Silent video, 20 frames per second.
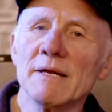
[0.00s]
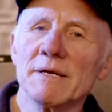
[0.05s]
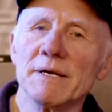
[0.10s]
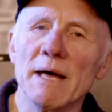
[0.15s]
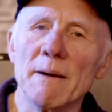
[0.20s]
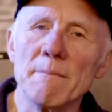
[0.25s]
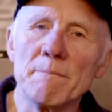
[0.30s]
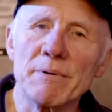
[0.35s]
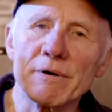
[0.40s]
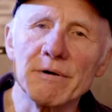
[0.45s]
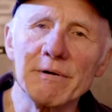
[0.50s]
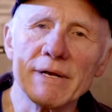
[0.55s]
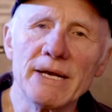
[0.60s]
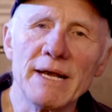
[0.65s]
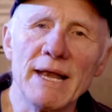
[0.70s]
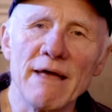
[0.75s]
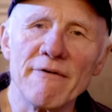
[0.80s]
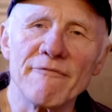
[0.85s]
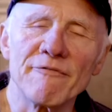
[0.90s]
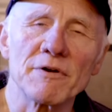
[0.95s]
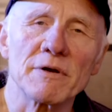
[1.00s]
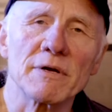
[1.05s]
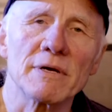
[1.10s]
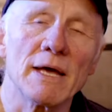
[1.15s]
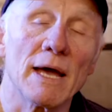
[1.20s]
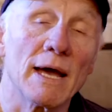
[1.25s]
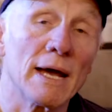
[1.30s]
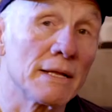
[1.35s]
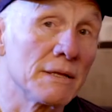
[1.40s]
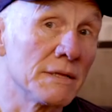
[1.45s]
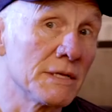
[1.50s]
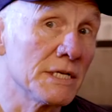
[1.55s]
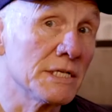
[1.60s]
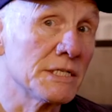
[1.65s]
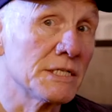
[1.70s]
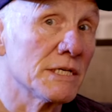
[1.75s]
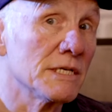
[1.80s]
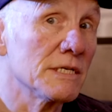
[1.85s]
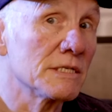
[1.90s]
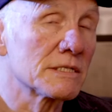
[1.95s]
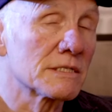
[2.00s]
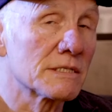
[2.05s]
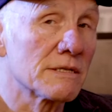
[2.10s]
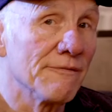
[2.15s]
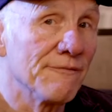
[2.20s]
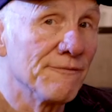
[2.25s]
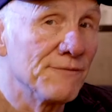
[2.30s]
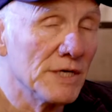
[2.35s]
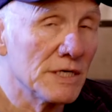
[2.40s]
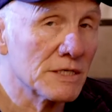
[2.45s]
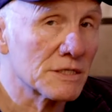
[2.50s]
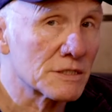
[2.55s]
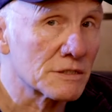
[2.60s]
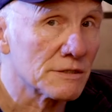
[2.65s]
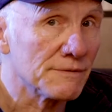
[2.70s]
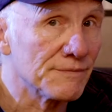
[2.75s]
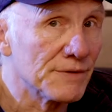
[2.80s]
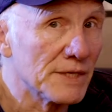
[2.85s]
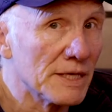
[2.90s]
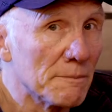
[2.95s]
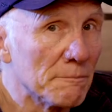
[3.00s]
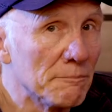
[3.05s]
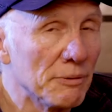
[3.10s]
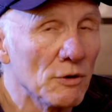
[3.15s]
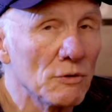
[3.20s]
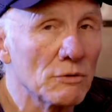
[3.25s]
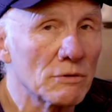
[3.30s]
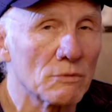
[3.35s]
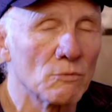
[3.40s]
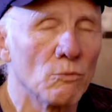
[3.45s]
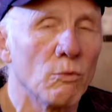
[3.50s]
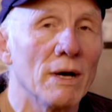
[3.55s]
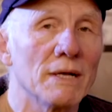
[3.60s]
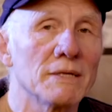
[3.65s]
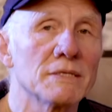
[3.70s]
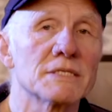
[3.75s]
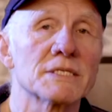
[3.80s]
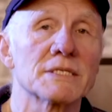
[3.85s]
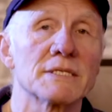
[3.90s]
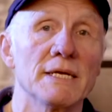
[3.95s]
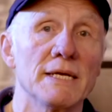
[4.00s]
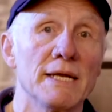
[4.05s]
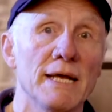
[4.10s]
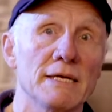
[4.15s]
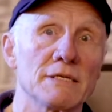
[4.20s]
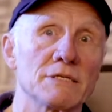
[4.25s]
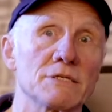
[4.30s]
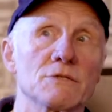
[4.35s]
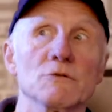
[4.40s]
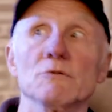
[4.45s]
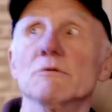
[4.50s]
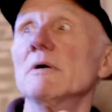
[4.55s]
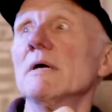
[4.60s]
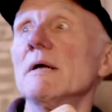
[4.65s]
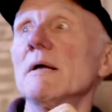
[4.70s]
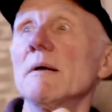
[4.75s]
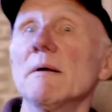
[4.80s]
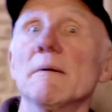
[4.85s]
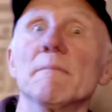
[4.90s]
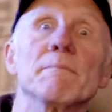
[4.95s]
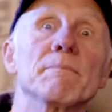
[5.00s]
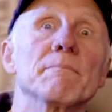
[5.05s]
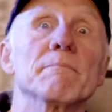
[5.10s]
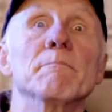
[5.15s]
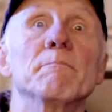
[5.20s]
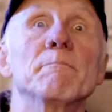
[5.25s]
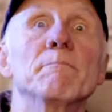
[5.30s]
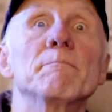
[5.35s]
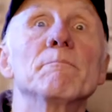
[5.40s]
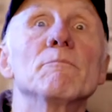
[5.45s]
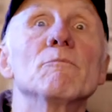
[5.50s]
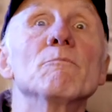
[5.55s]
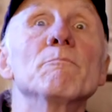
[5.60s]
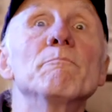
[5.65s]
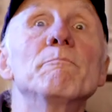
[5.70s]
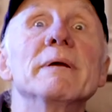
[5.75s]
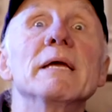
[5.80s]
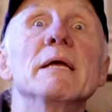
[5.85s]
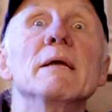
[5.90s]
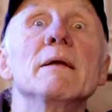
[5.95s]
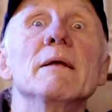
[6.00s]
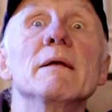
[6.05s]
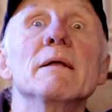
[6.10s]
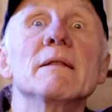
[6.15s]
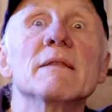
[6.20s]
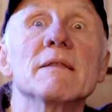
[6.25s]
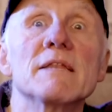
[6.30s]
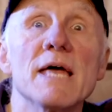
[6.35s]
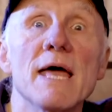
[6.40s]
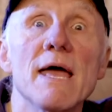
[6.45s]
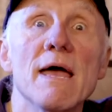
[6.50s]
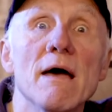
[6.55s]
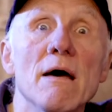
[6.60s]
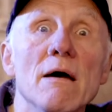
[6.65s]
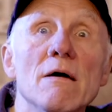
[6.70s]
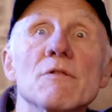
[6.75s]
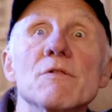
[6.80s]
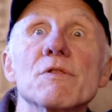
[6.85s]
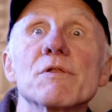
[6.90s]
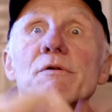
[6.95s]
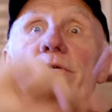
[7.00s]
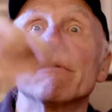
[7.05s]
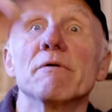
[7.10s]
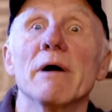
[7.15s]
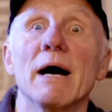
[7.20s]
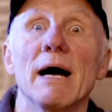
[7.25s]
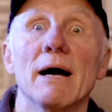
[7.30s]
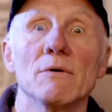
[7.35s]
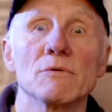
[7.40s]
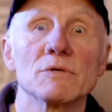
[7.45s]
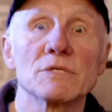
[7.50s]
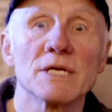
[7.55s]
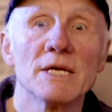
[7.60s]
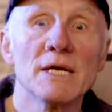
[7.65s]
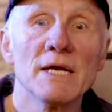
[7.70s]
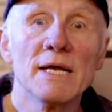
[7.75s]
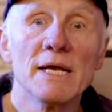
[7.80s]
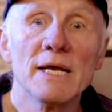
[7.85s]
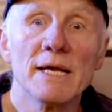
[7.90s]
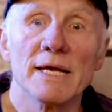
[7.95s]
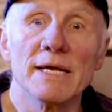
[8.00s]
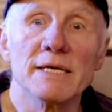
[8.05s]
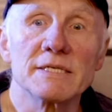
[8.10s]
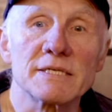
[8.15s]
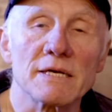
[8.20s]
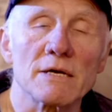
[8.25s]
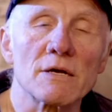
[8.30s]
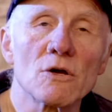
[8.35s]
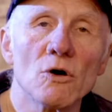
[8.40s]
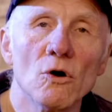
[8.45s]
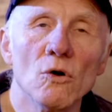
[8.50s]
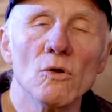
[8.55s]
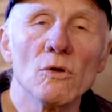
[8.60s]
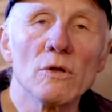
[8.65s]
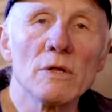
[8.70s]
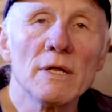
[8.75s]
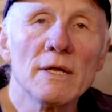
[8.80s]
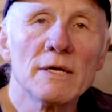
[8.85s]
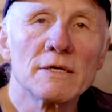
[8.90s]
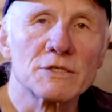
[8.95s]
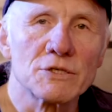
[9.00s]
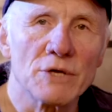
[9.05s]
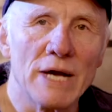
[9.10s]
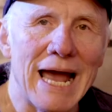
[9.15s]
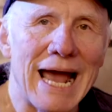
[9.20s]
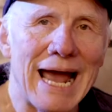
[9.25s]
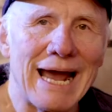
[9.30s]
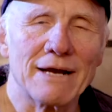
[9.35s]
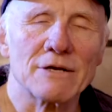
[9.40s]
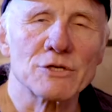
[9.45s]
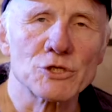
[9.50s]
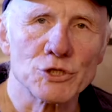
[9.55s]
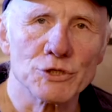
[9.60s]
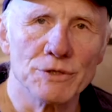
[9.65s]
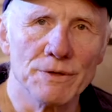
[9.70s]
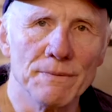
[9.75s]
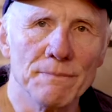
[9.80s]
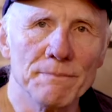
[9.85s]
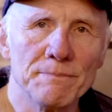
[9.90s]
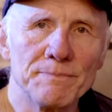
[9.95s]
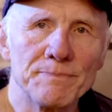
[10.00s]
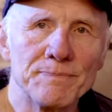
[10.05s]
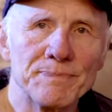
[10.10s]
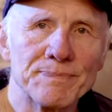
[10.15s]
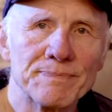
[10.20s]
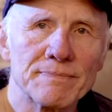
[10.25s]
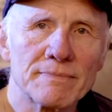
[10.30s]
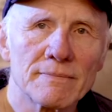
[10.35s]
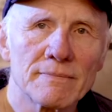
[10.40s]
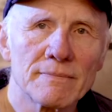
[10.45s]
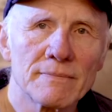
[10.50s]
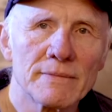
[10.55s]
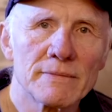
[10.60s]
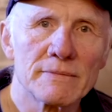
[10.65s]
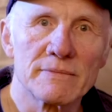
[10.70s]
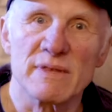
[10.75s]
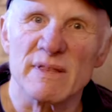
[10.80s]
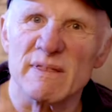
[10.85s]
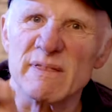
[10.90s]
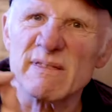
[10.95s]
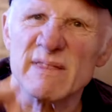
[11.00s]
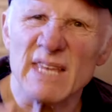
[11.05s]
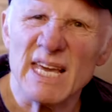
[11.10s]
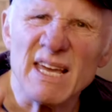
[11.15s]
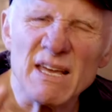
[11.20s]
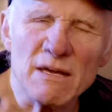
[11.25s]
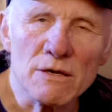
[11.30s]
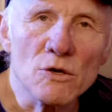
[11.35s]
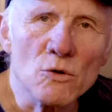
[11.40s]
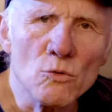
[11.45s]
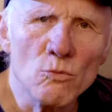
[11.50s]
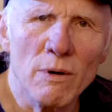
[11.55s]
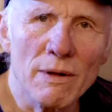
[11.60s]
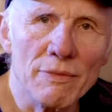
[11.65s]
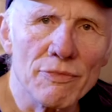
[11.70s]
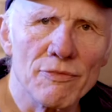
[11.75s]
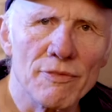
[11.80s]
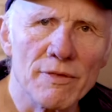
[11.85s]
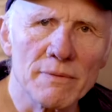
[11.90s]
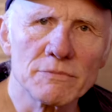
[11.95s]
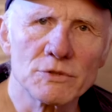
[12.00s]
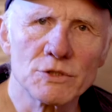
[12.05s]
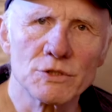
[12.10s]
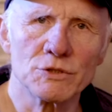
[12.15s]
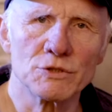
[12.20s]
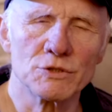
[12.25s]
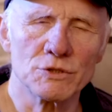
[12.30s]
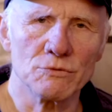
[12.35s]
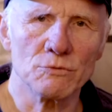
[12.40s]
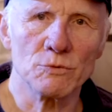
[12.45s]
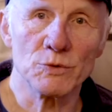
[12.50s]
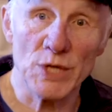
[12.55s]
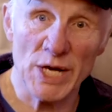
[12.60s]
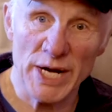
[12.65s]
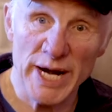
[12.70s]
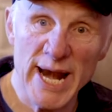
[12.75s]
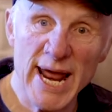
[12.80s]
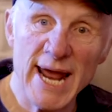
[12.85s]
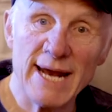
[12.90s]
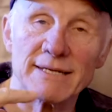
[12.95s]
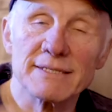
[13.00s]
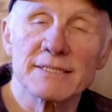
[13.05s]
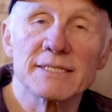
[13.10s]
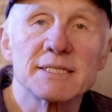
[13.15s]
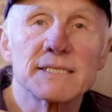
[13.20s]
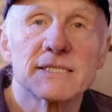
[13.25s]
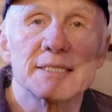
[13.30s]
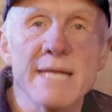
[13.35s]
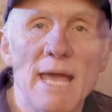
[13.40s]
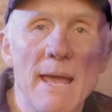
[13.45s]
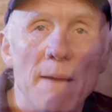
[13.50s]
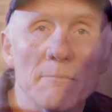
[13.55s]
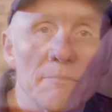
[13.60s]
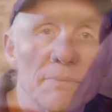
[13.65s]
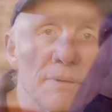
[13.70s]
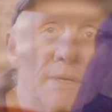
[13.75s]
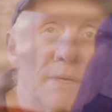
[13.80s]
Number 11, and this is the first of the important ones that has to be there throughout, is a call to action. The thing you want them to do, the next step,